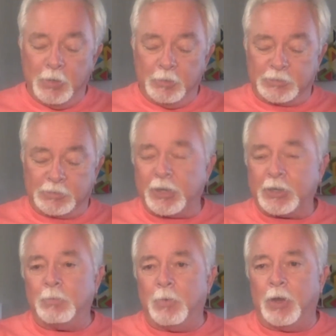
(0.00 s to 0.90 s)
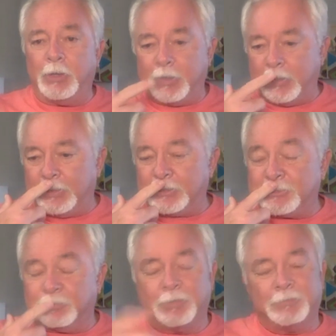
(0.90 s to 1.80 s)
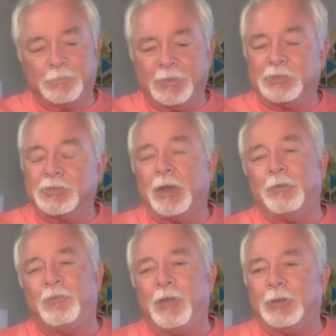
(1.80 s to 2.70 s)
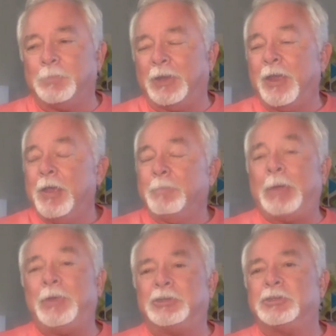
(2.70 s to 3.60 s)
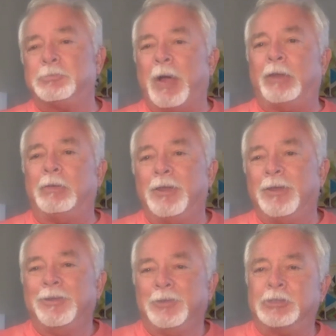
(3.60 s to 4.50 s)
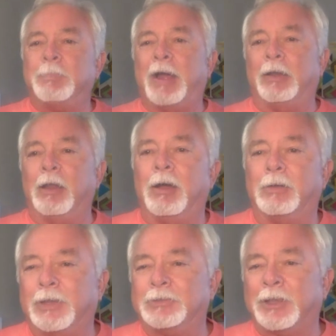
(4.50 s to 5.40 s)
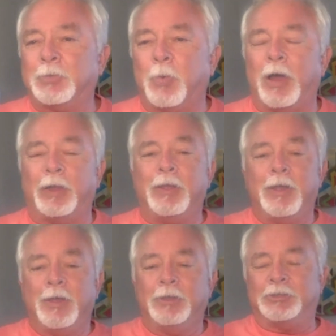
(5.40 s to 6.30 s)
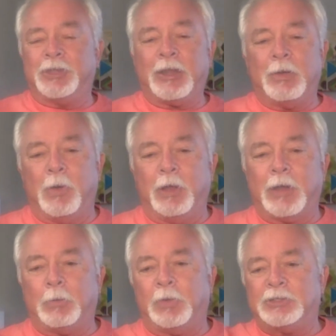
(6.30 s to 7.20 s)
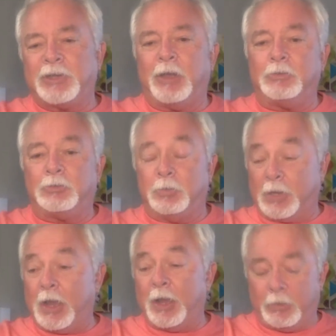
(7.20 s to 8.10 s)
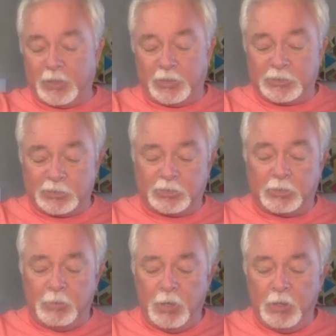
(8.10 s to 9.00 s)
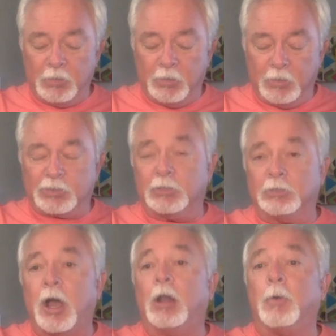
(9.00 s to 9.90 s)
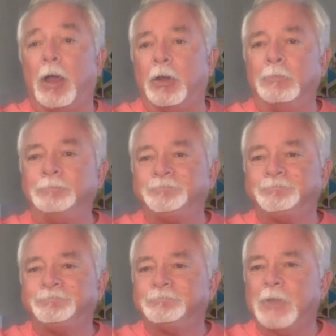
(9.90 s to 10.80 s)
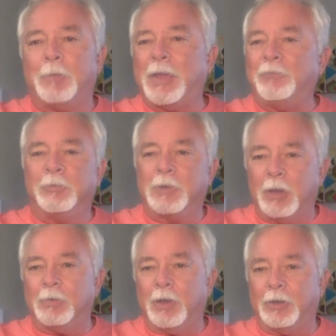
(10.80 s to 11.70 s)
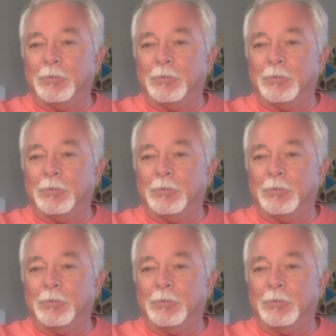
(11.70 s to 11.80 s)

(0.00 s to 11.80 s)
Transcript: the second one is this is kind of funny, but maybe this is my this is my luck. That's that's why the second one, I reached out to a guy. Okay, this is the this is in Colorado. I'm not from Colorado.